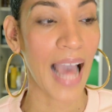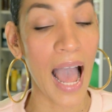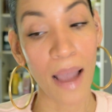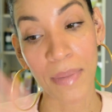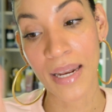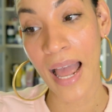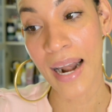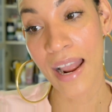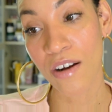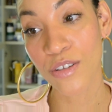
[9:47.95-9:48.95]
I mean, and
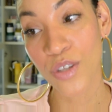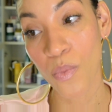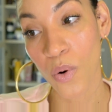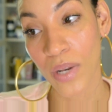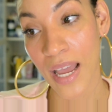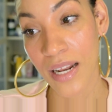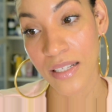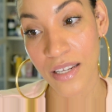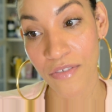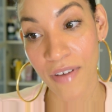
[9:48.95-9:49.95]
I also won't get
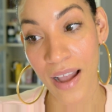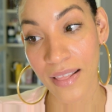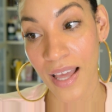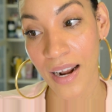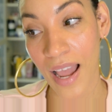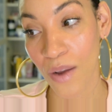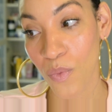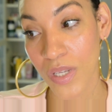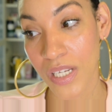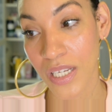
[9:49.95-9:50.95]
into the fact that I
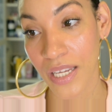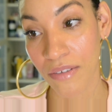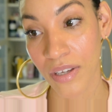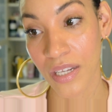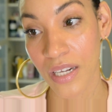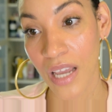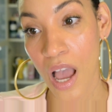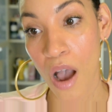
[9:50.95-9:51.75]
wasn't given